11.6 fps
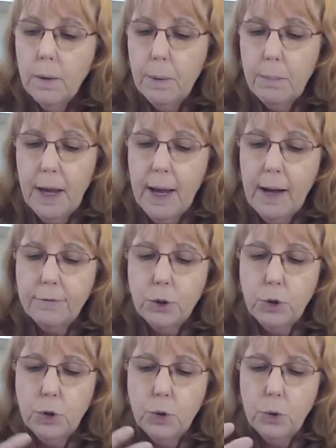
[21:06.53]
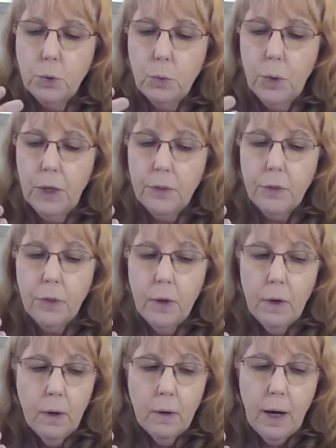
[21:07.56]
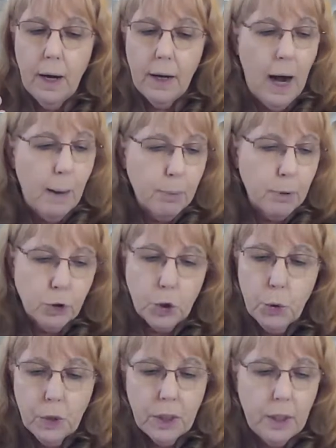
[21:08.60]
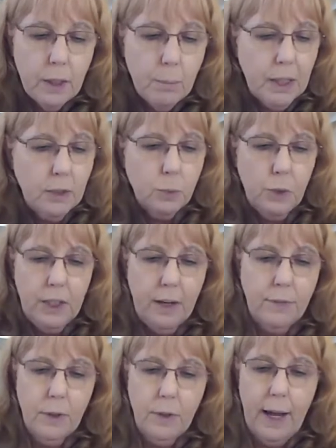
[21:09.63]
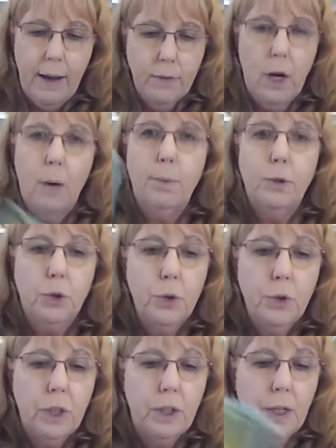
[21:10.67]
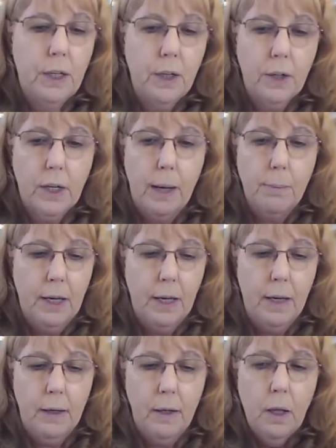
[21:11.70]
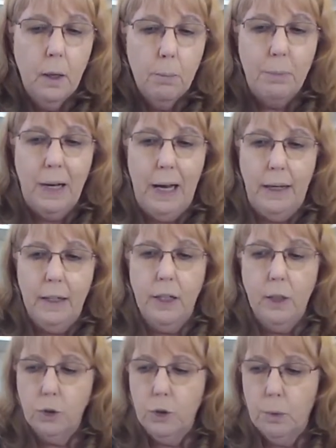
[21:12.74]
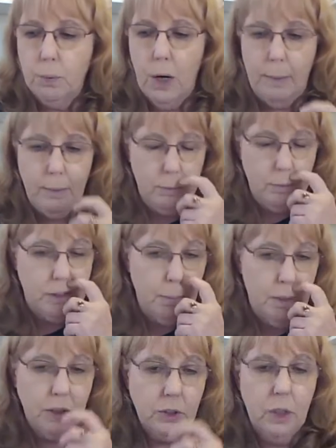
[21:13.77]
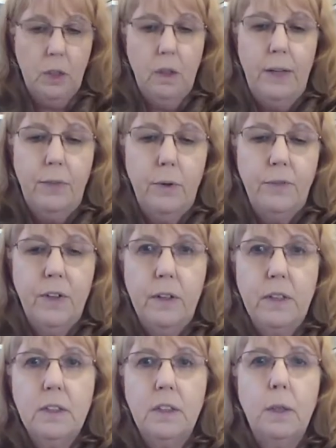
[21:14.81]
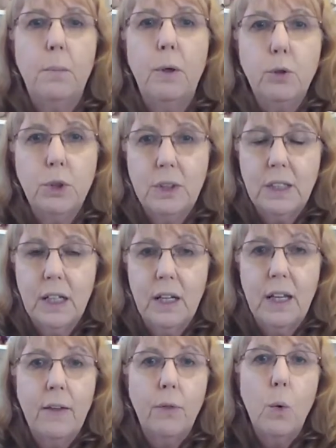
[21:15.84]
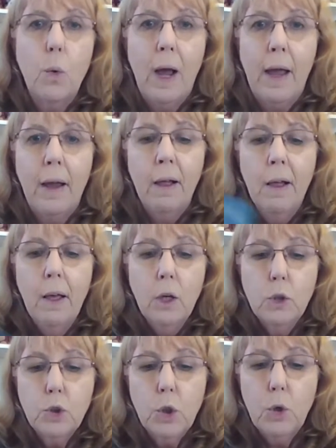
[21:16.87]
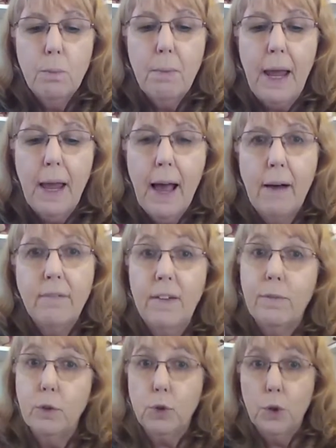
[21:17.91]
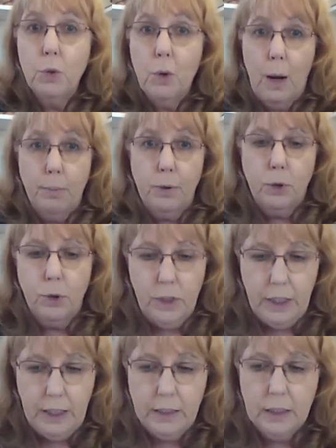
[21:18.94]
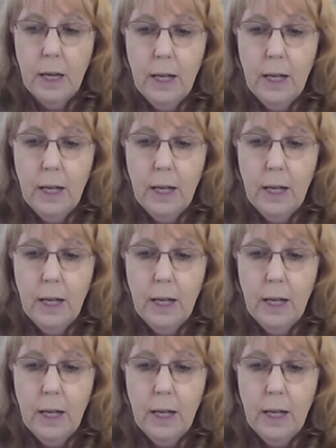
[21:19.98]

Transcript: It may have to do with an opportunity, because we definitely have an opportunity here coming in. But here's the problem. Somebody's going to let their feelings and emotions get in the way. So you may have even two opportunities.